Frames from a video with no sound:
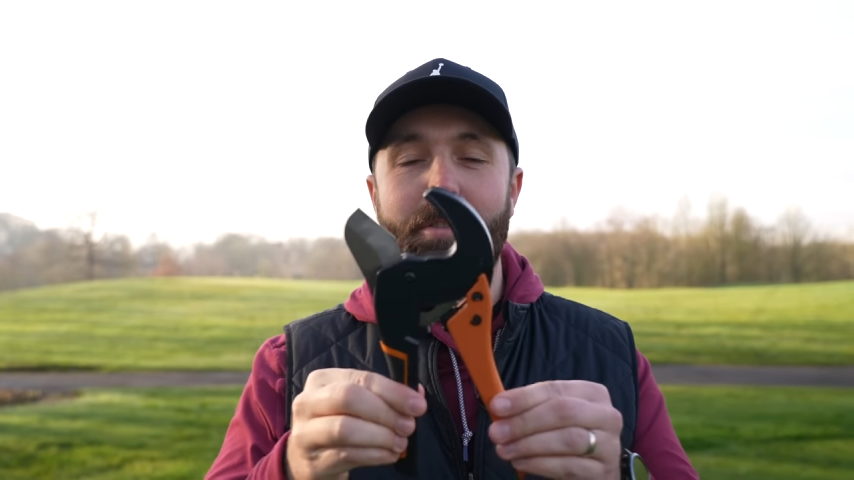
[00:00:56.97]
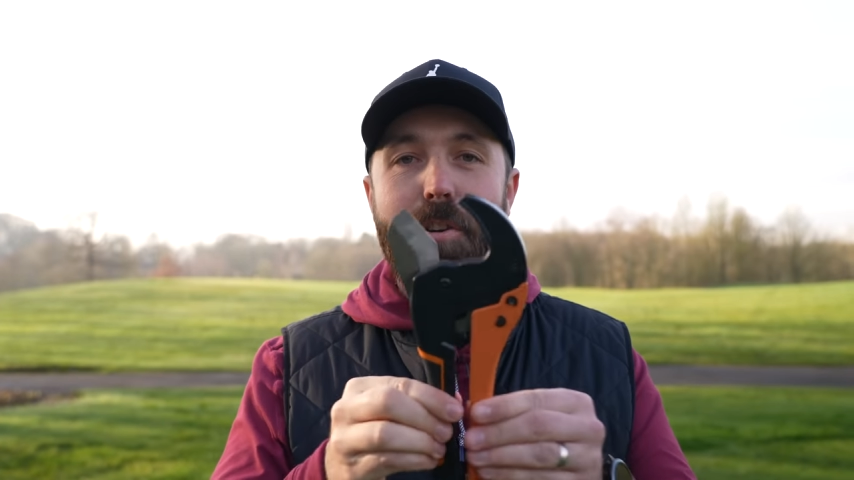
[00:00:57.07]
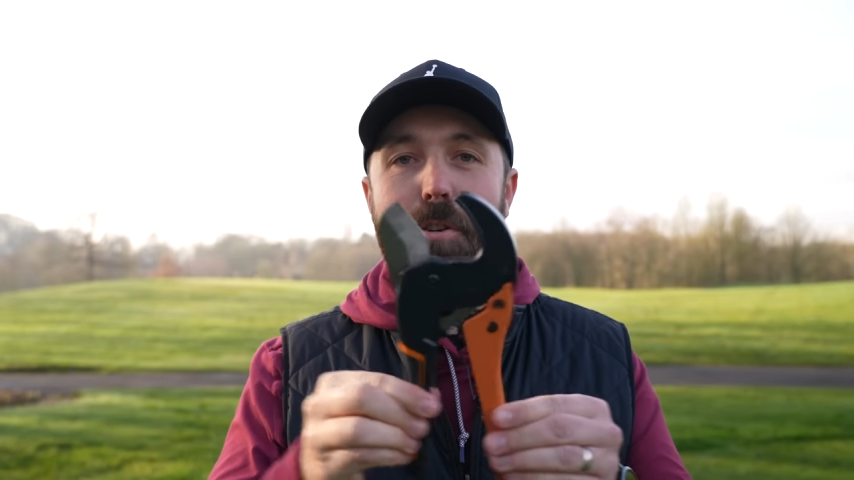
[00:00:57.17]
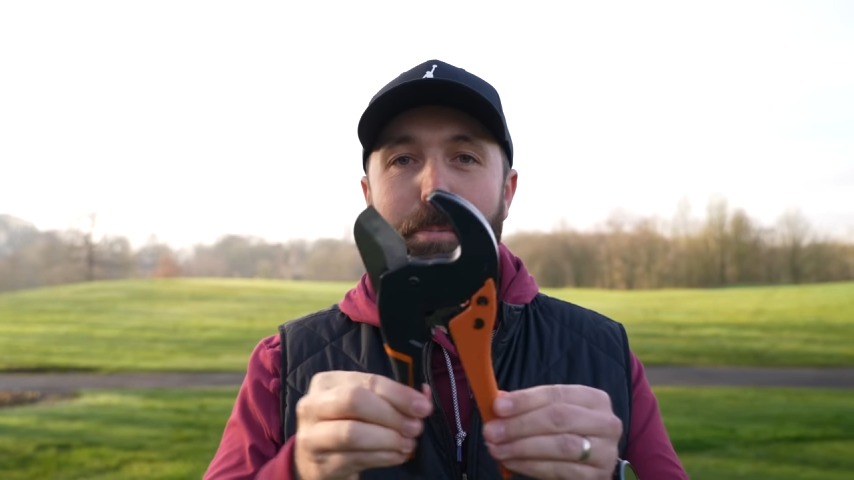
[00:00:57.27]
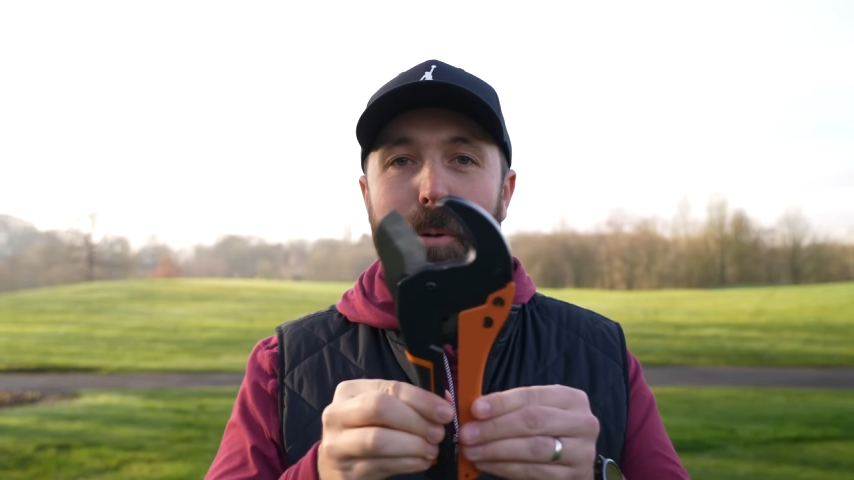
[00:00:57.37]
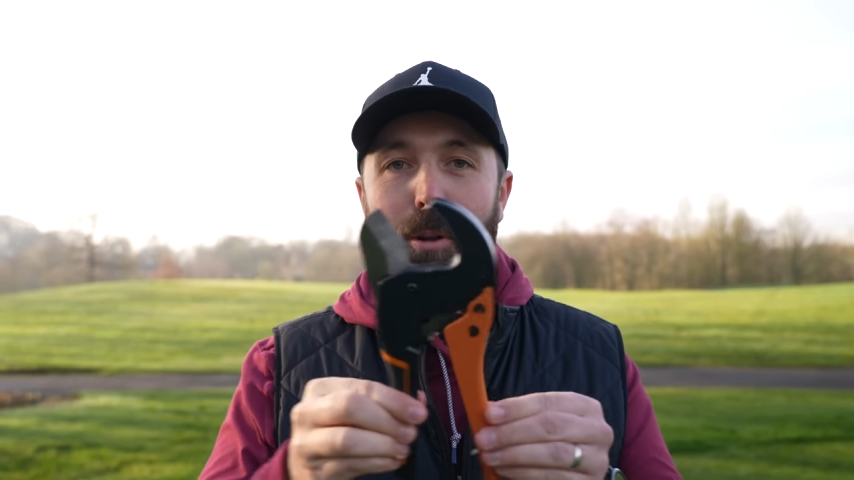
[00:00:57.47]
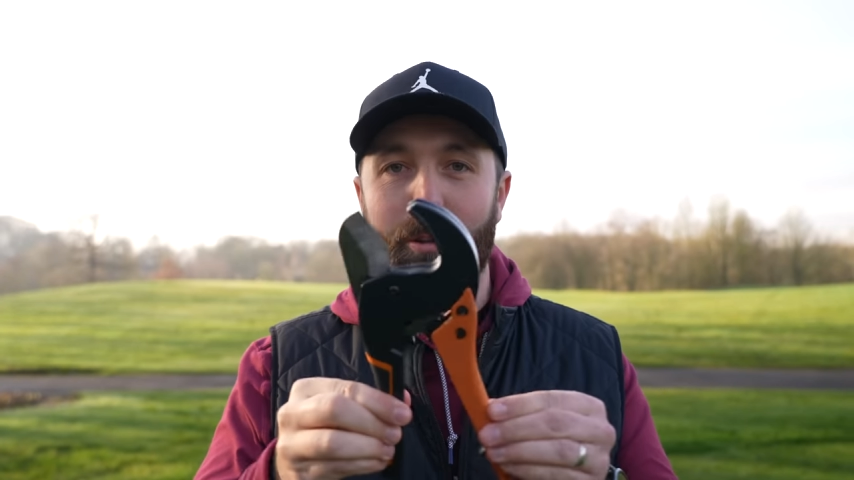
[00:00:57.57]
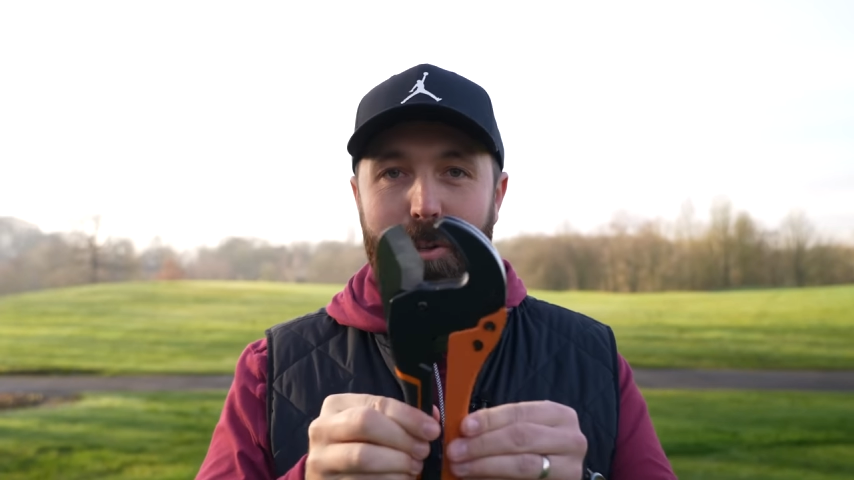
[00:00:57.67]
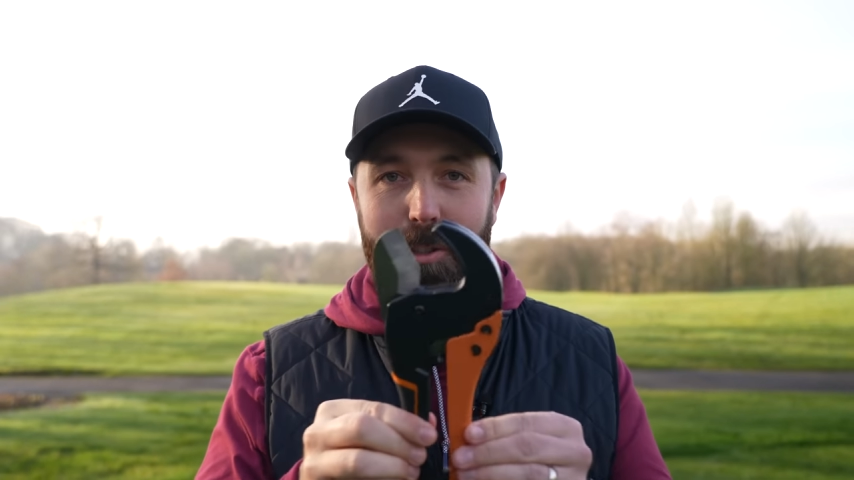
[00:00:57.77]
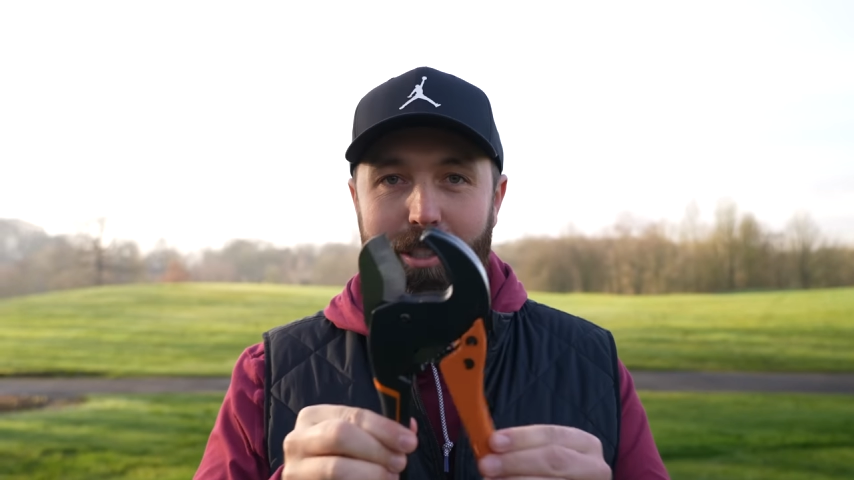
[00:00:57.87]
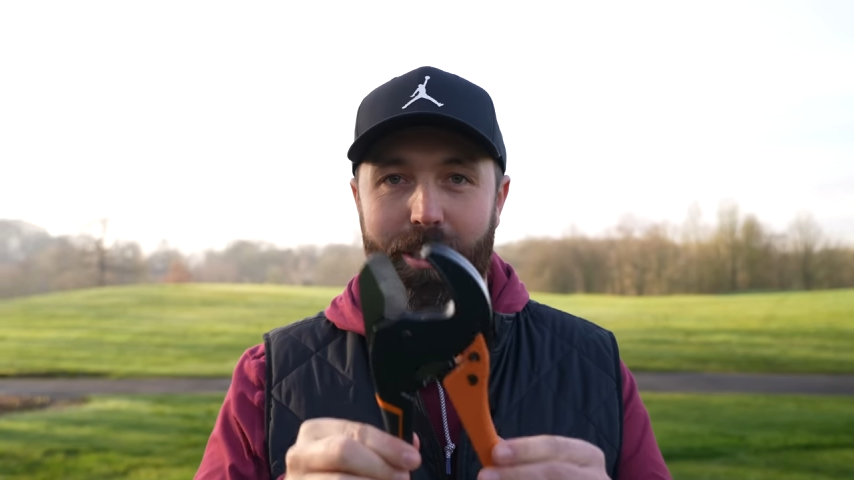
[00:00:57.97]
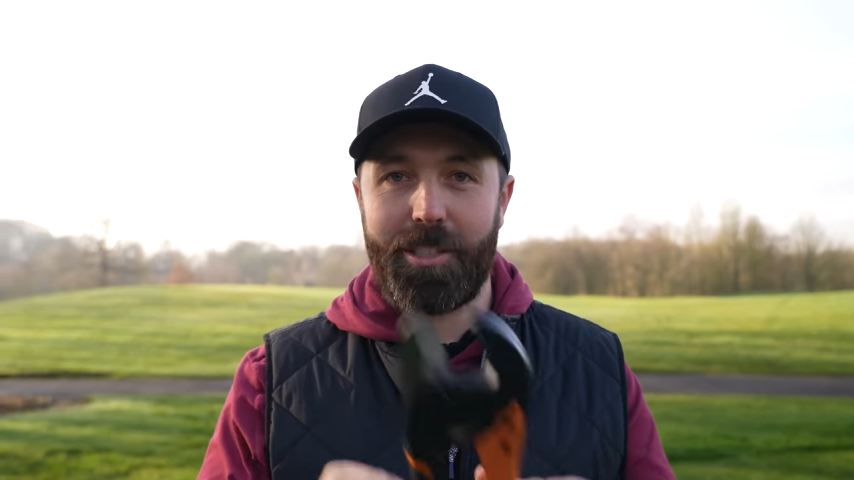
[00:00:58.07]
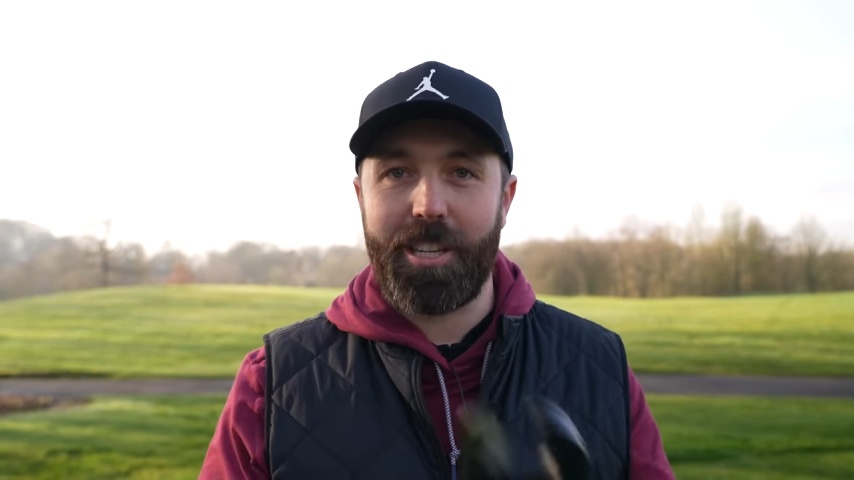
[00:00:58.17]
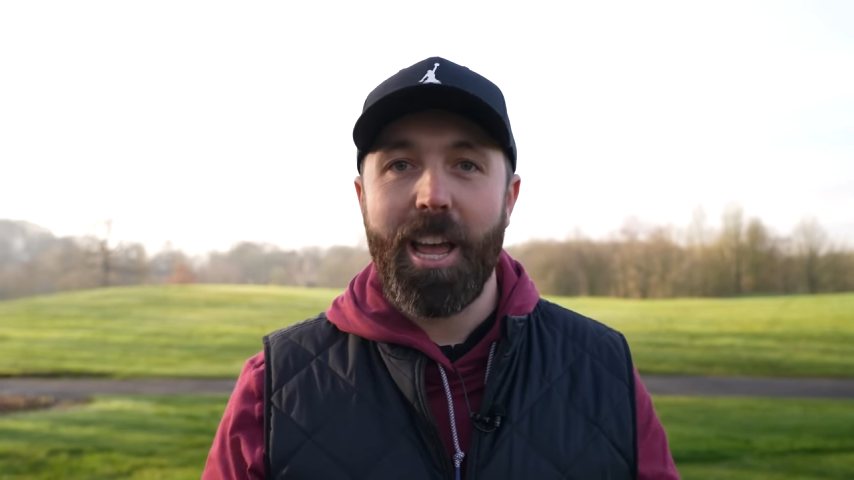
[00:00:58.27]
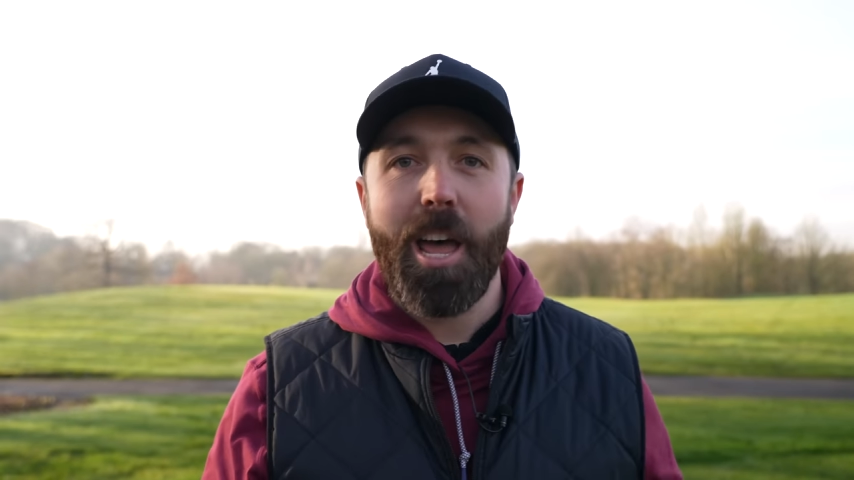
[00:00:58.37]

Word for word: new ball cutters.